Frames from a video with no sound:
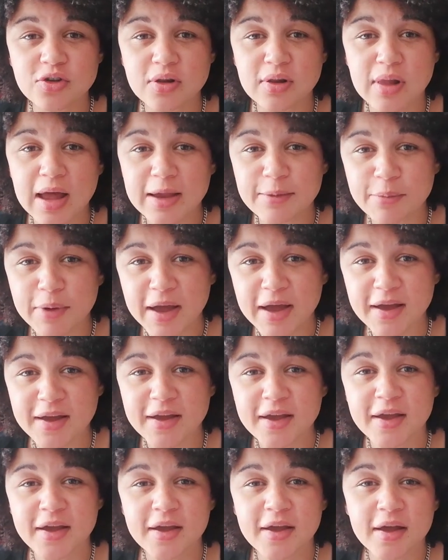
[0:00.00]
lie back
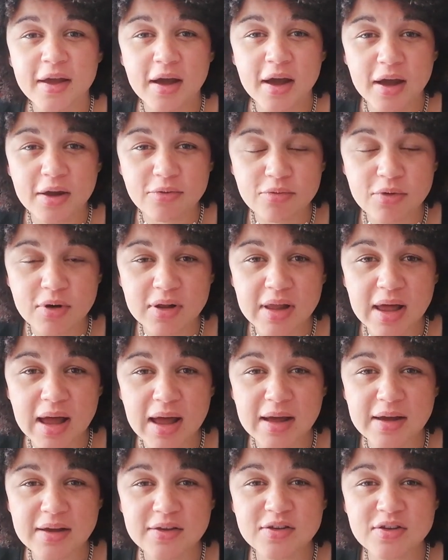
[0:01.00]
and
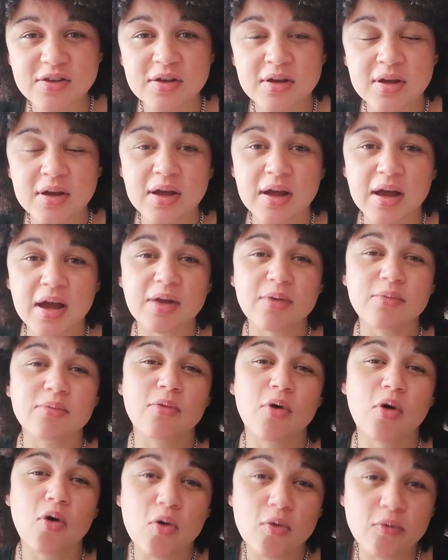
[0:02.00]
relax, and
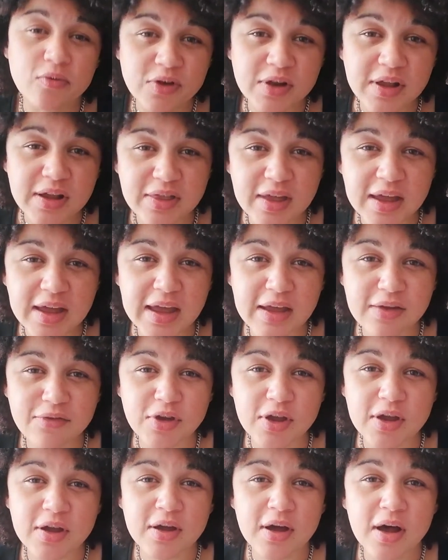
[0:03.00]
hopefully they gave
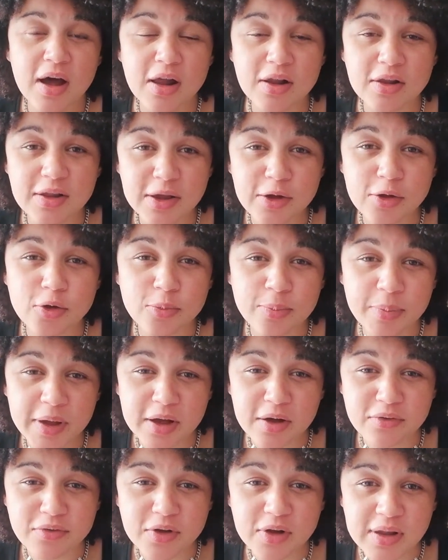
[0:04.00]
you a little bit
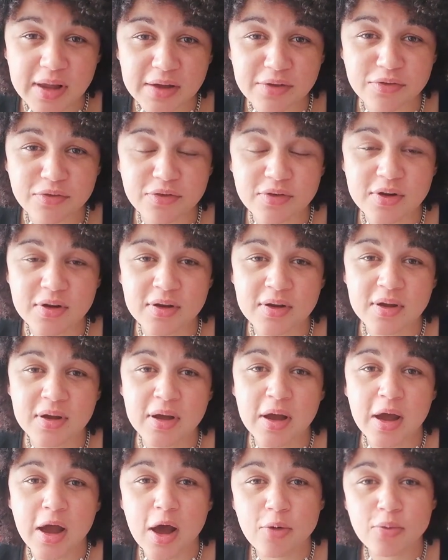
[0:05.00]
of a lift.
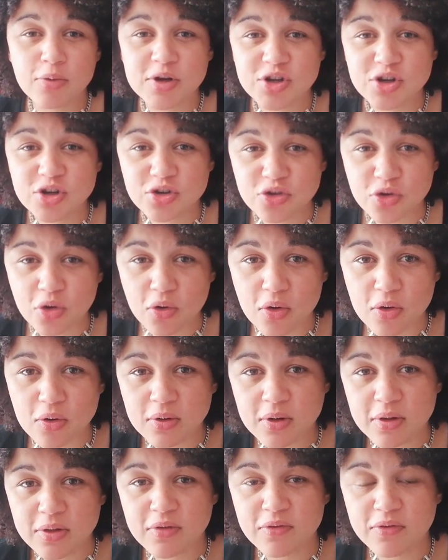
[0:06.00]
I wish you all
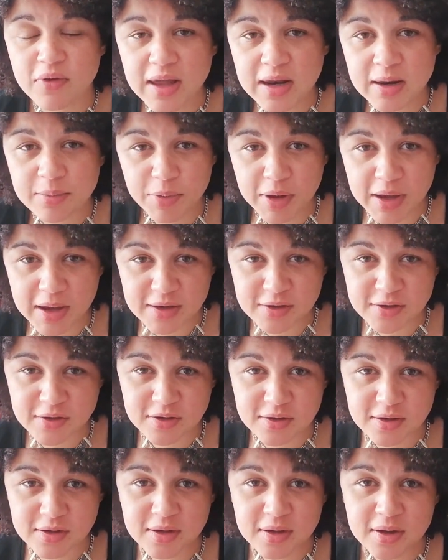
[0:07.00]
the very
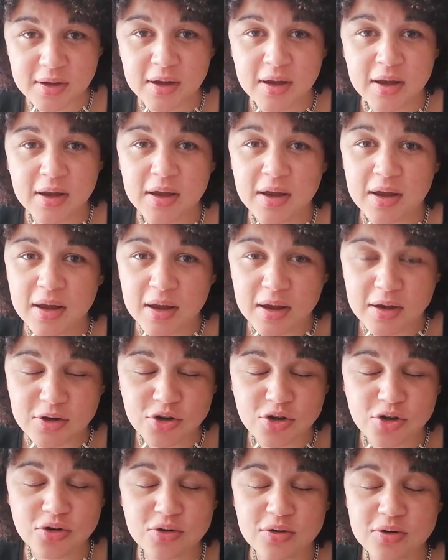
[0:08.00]
best, and
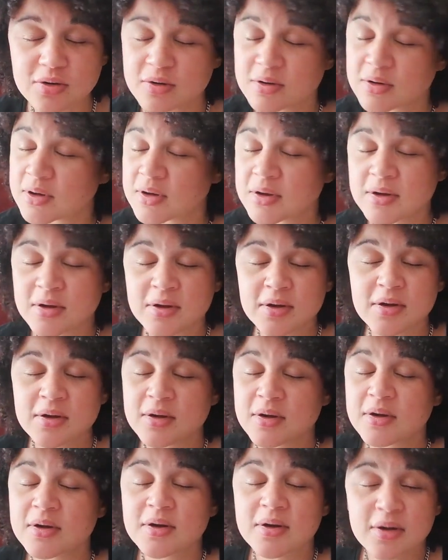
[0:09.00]
sure,
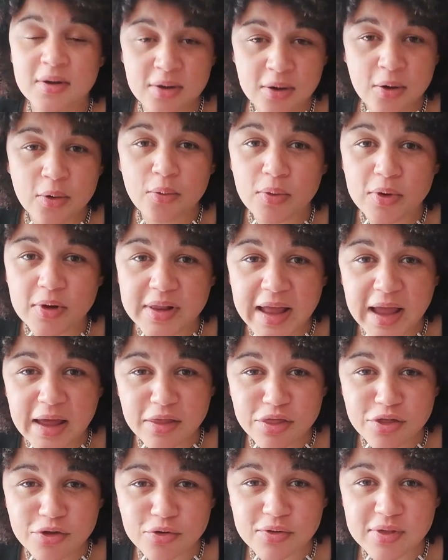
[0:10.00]
we'll get
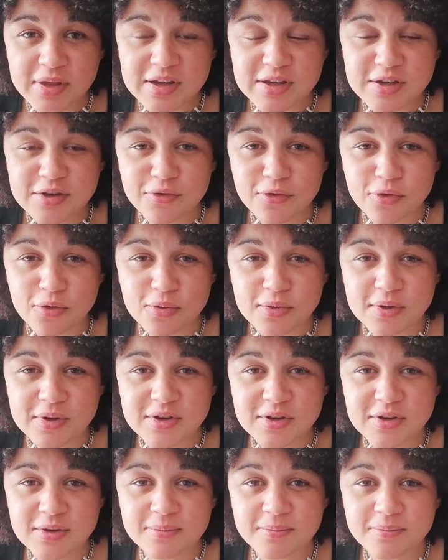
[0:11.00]
through this,
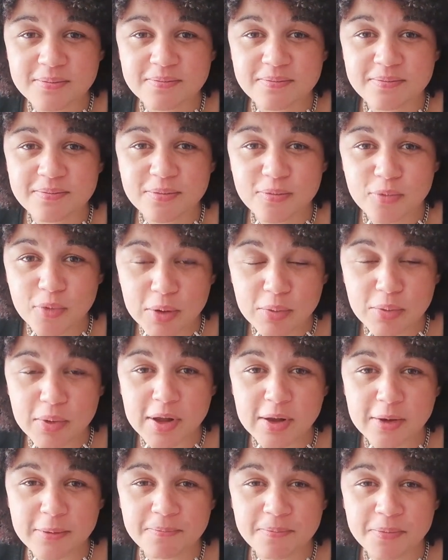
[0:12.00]
folks. We
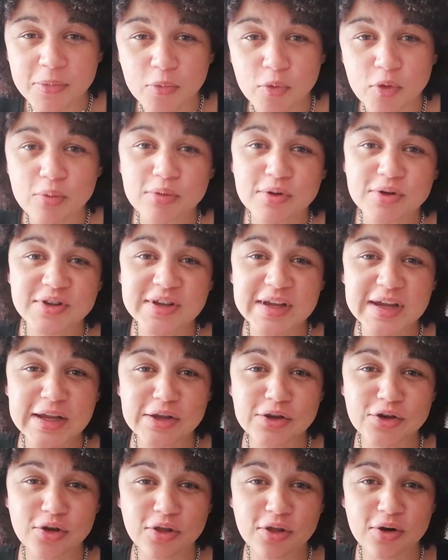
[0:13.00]
will. We will see
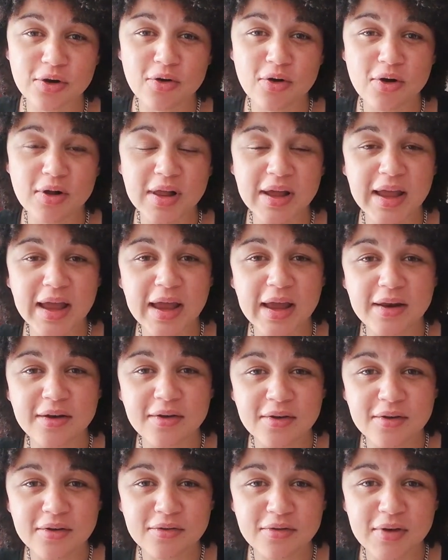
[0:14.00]
each other all again
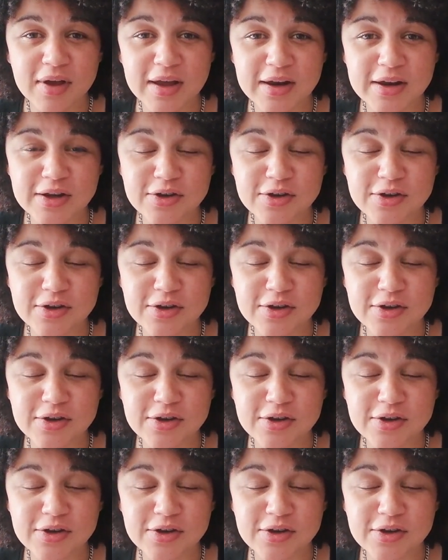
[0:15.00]
very